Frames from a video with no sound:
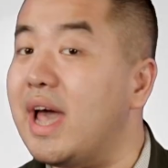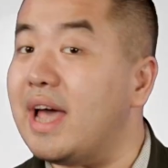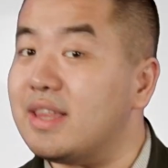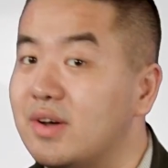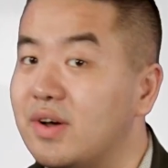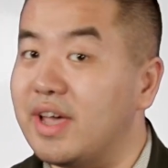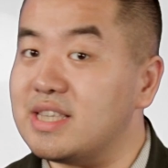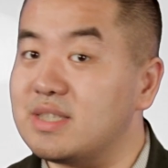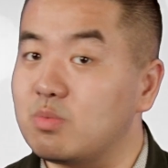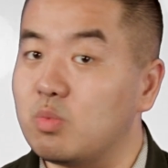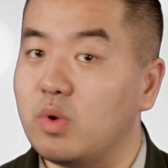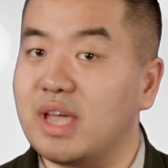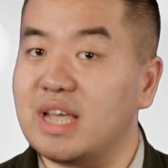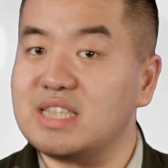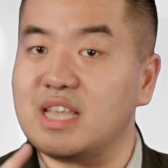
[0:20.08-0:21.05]
I know is
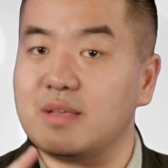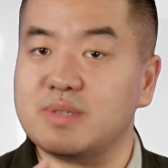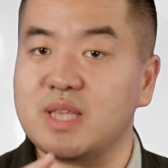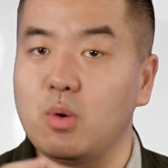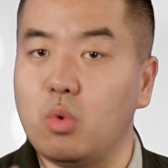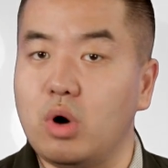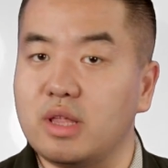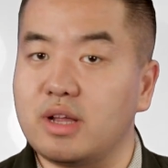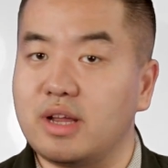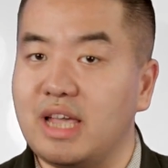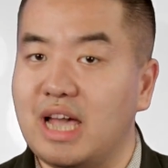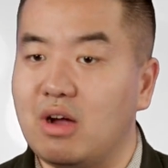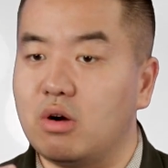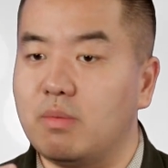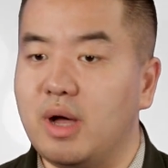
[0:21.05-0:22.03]
we can sip some water in
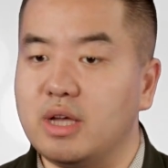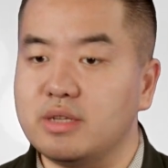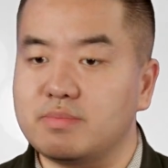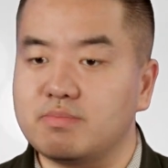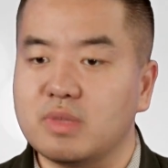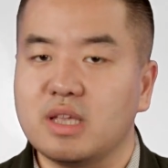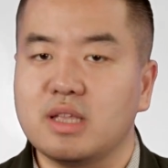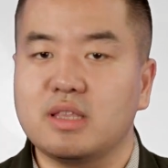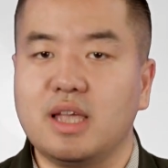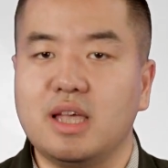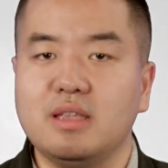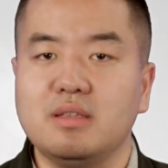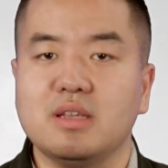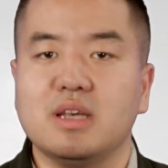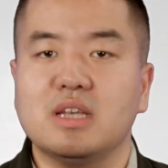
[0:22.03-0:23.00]
our mouth,
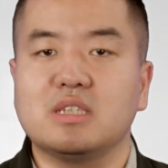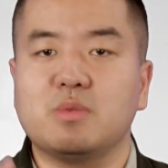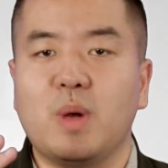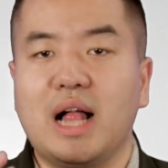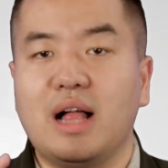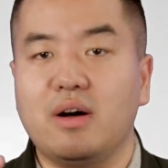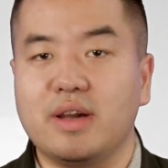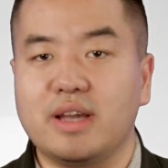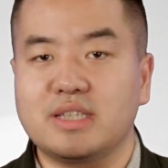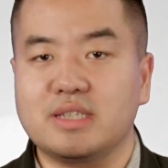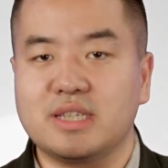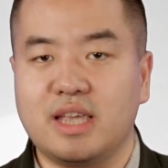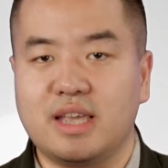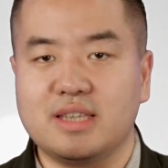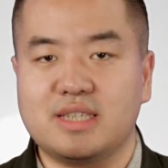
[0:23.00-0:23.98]
then swallow it
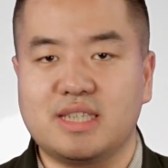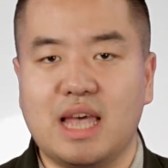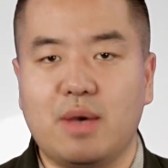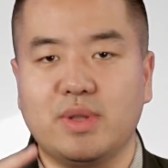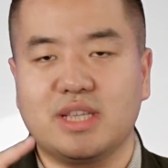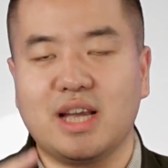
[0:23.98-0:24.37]
in 7